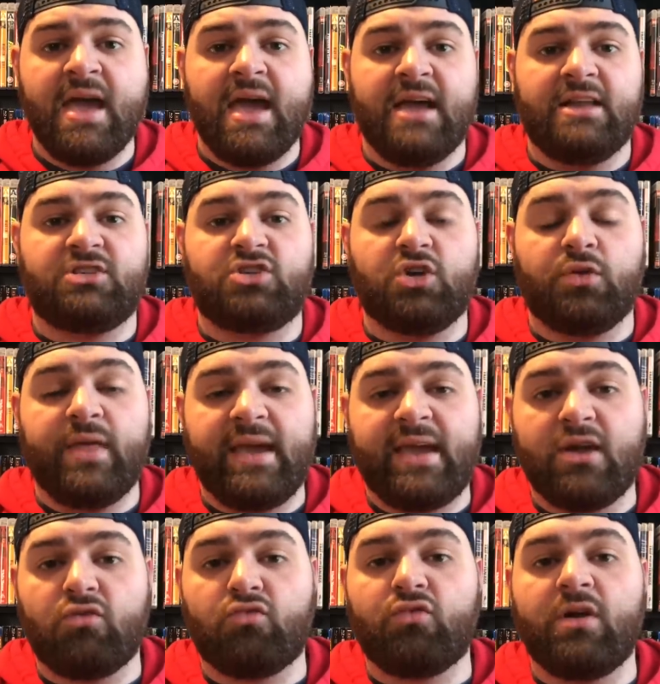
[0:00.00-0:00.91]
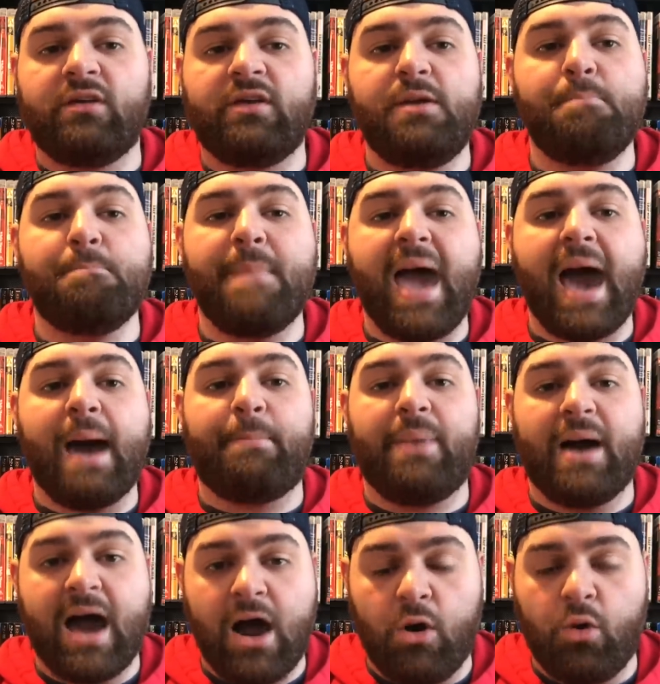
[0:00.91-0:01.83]
And so they can really
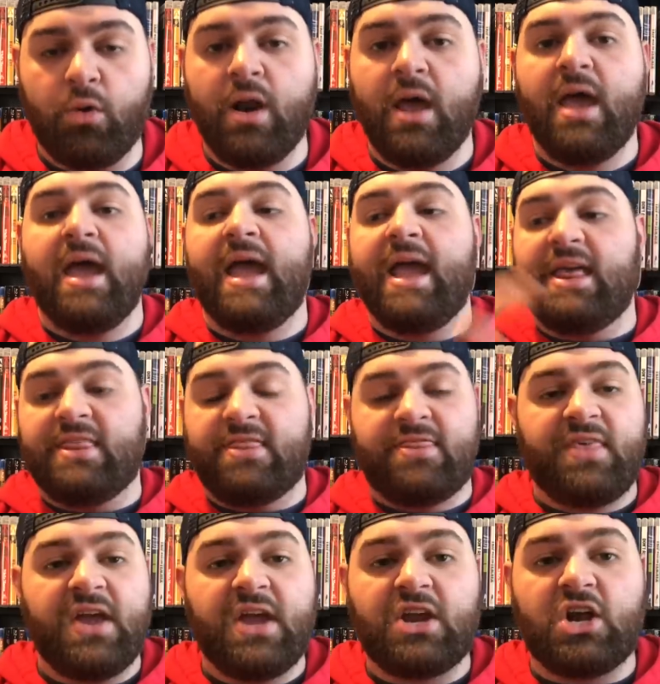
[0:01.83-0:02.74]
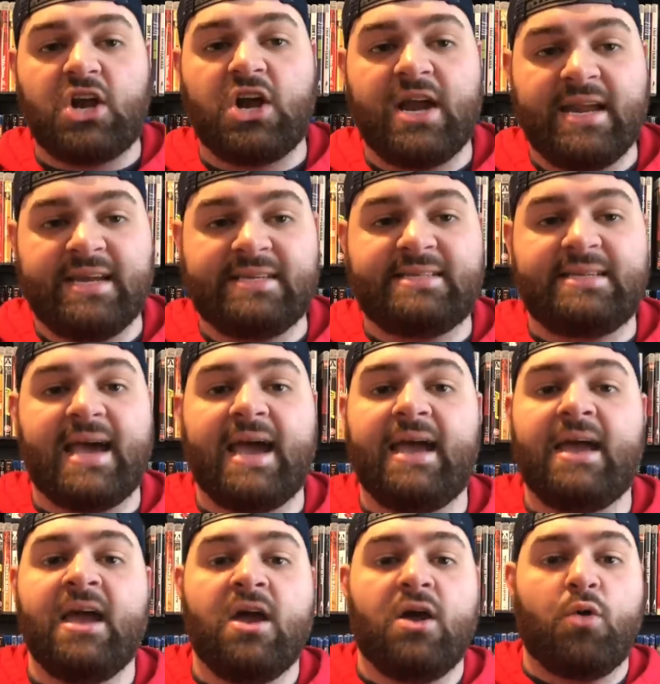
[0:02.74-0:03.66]
map out a theater and
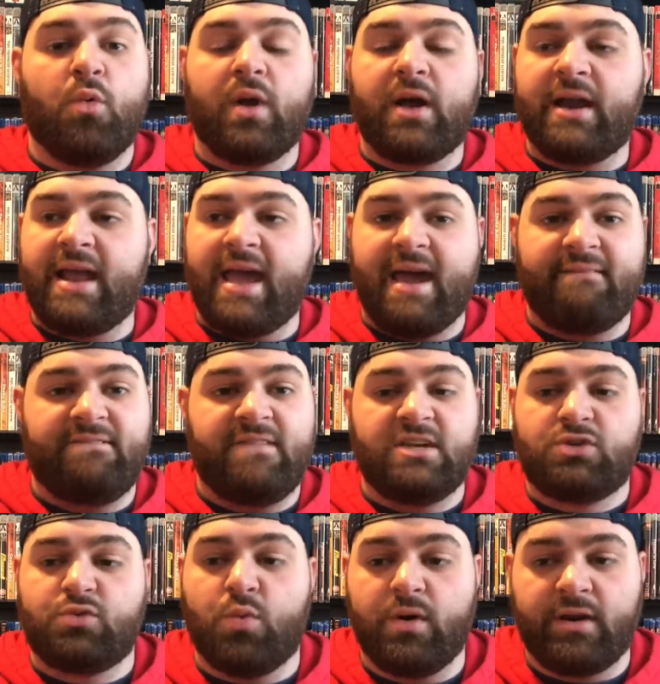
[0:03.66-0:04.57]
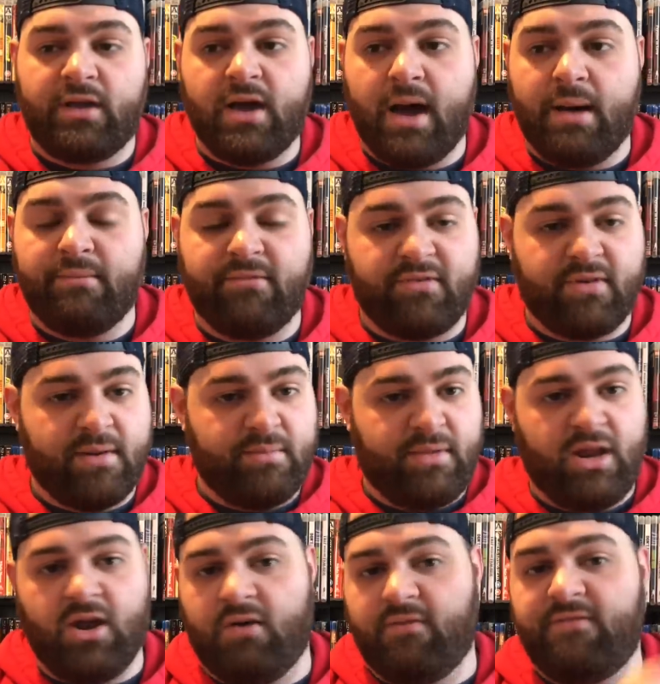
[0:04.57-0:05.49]
say, we're gonna have this one come from,
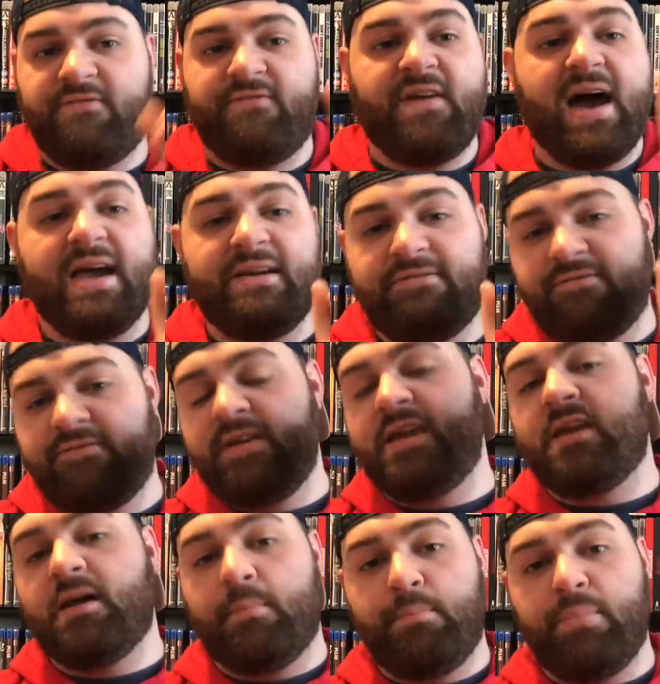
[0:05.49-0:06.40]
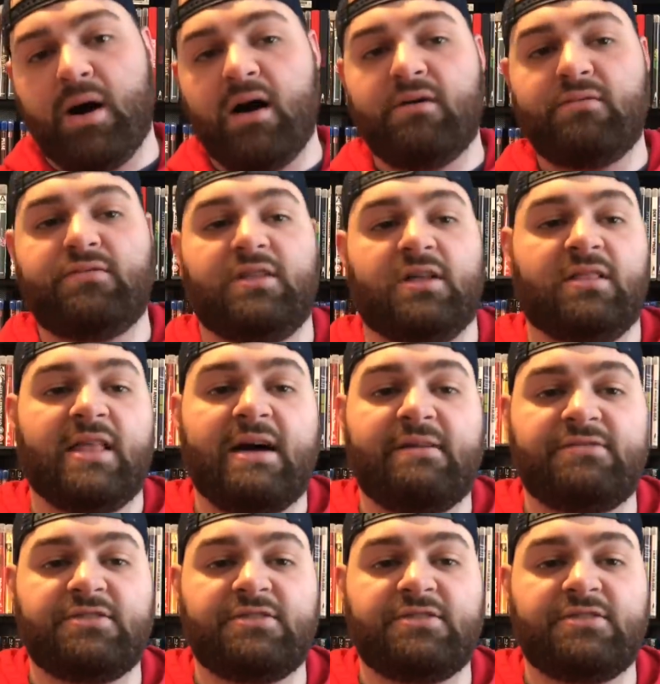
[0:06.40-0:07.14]
you know, five feet above the left